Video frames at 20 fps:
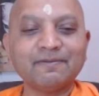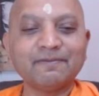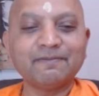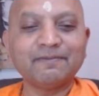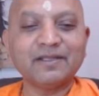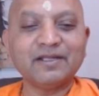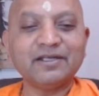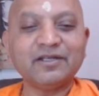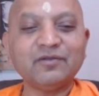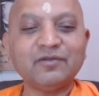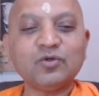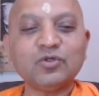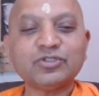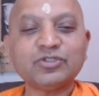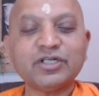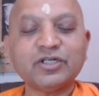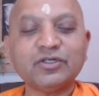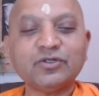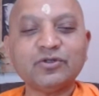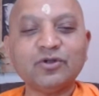
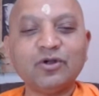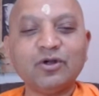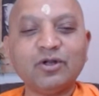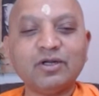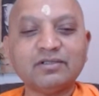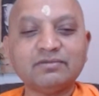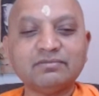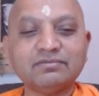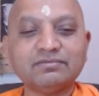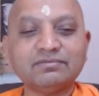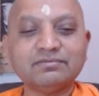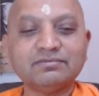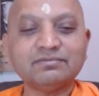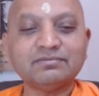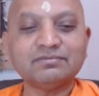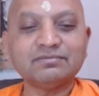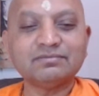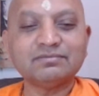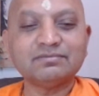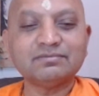Devotion to God.
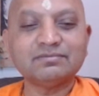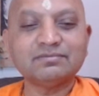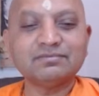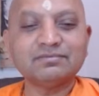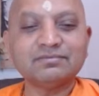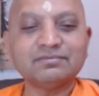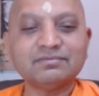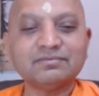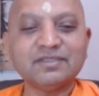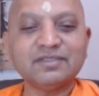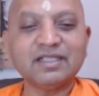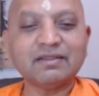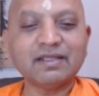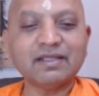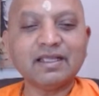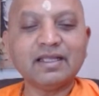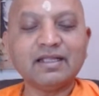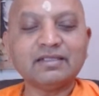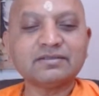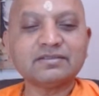Nothing
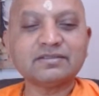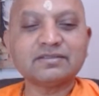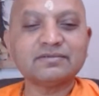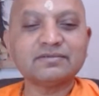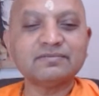else.